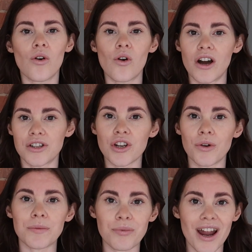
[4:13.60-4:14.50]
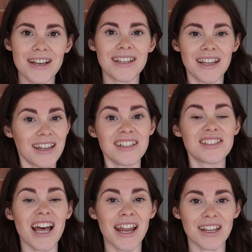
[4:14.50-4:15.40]
or a shoulder press and then
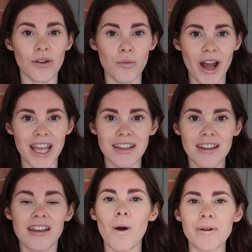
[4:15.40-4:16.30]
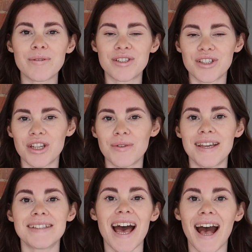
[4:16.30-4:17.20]
just adding on weight, what we would do
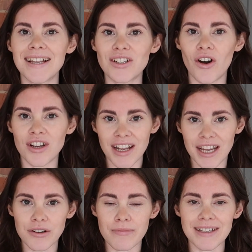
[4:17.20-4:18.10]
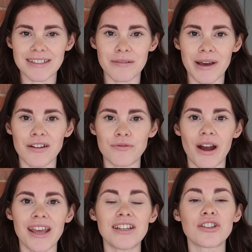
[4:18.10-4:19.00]
is add on an incremental amount of
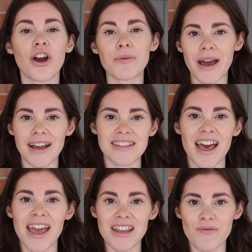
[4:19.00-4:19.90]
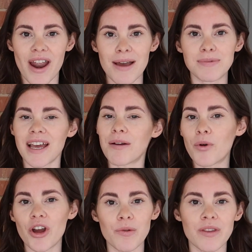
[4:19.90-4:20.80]
weight, go back to 8 reps and
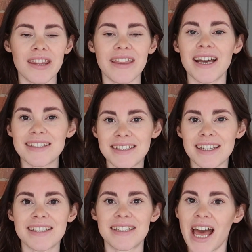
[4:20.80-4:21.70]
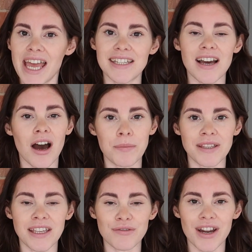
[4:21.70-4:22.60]
work within that 6 to 8
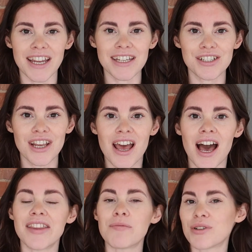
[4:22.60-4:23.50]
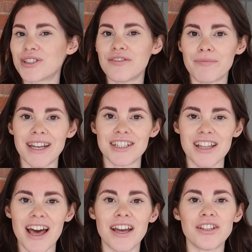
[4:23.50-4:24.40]
RPE range. And then once you've managed
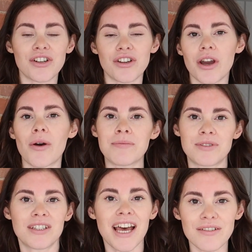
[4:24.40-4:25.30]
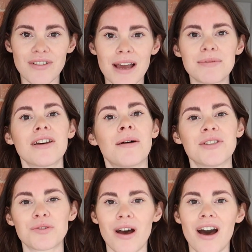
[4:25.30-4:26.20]
that, you're going to go up to 10 reps, up to
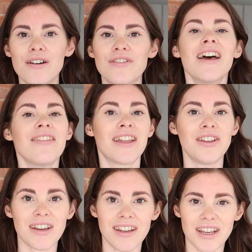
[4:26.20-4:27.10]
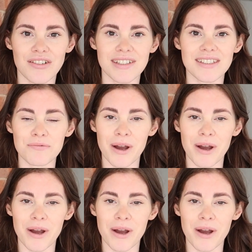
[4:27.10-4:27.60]
12, then you can increase the